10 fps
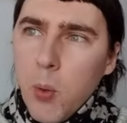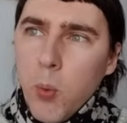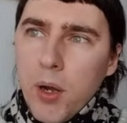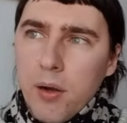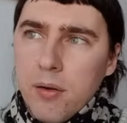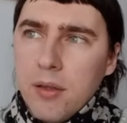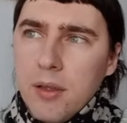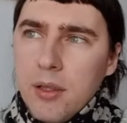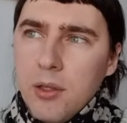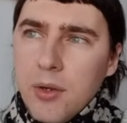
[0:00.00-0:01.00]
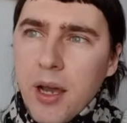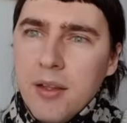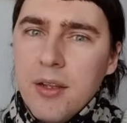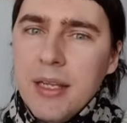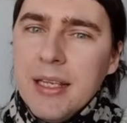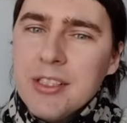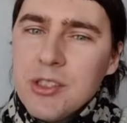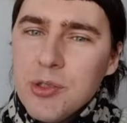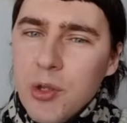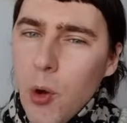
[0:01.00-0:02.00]
where you kind of need
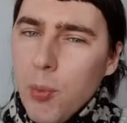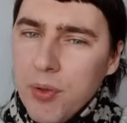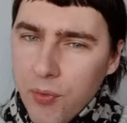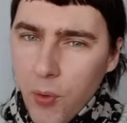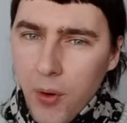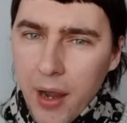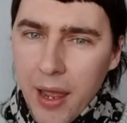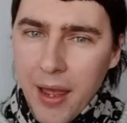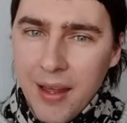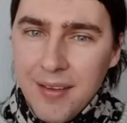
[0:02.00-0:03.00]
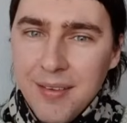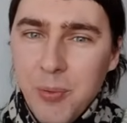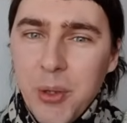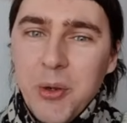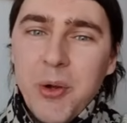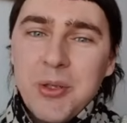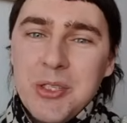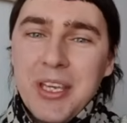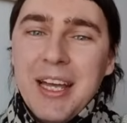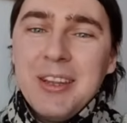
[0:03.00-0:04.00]
to know beforehand when you're going
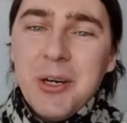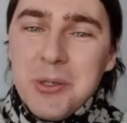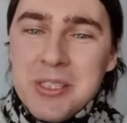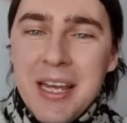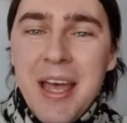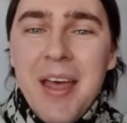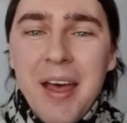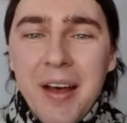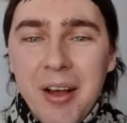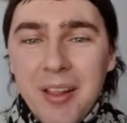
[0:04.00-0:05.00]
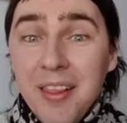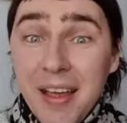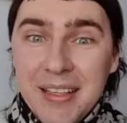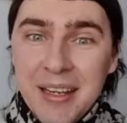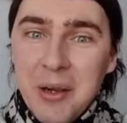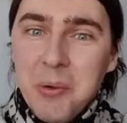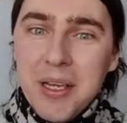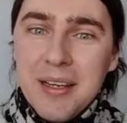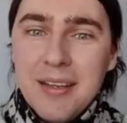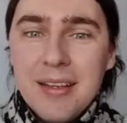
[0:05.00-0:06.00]
to get those lightning
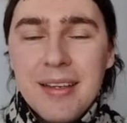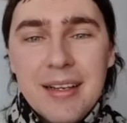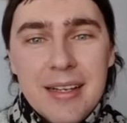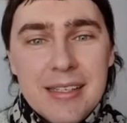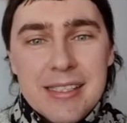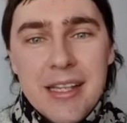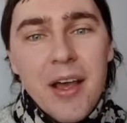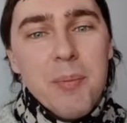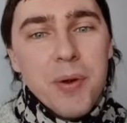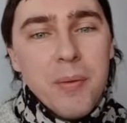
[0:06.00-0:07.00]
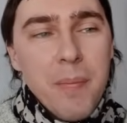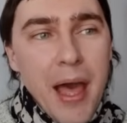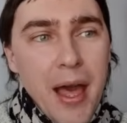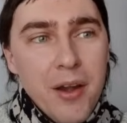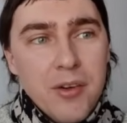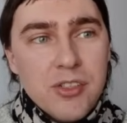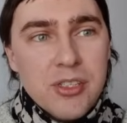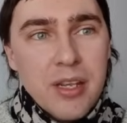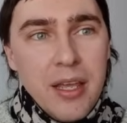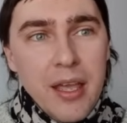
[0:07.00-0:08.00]
quick sniper
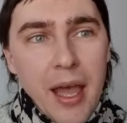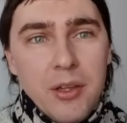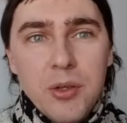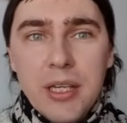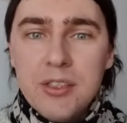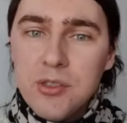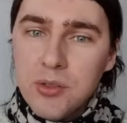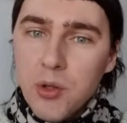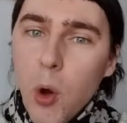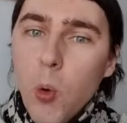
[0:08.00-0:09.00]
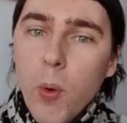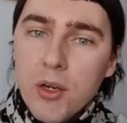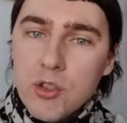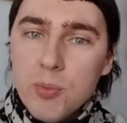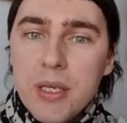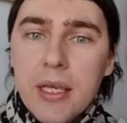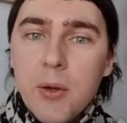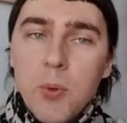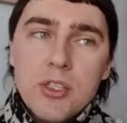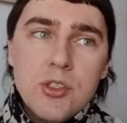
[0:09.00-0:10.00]
patterns and you need to know where to be
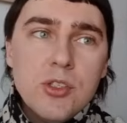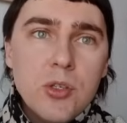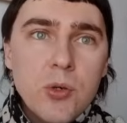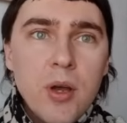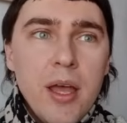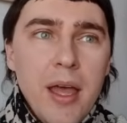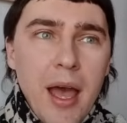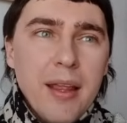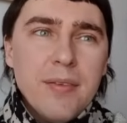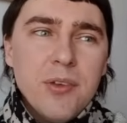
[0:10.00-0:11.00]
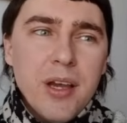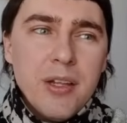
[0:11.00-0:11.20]
and what to do. And if you